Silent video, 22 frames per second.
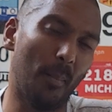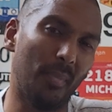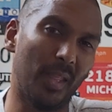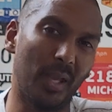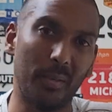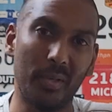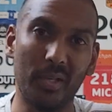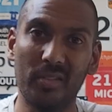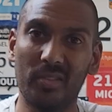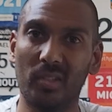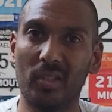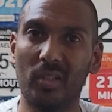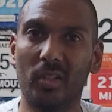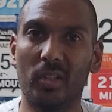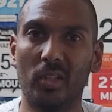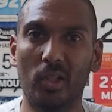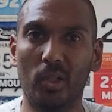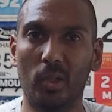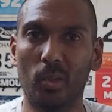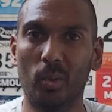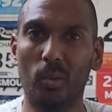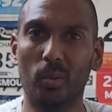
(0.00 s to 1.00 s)
They were using
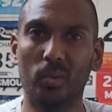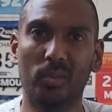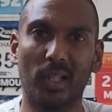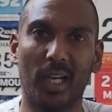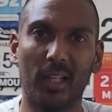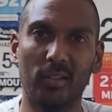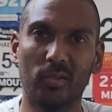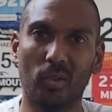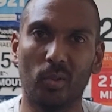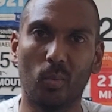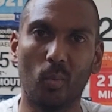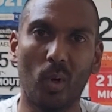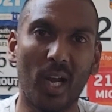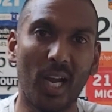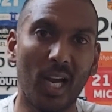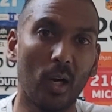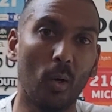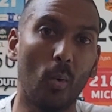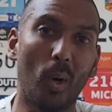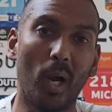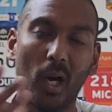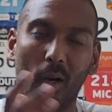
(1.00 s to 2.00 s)
Google's Android
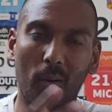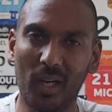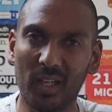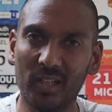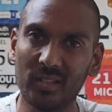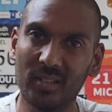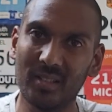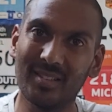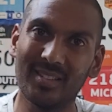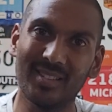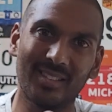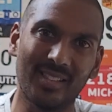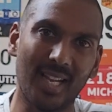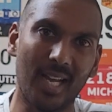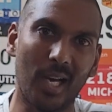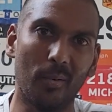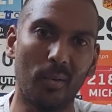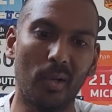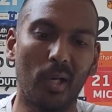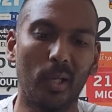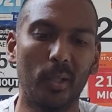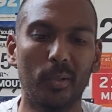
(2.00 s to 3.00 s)
Wear, or Wear OS as it's
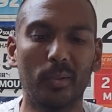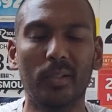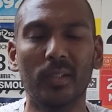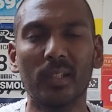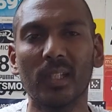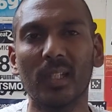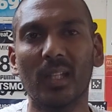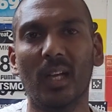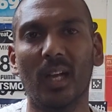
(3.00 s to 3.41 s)
now known.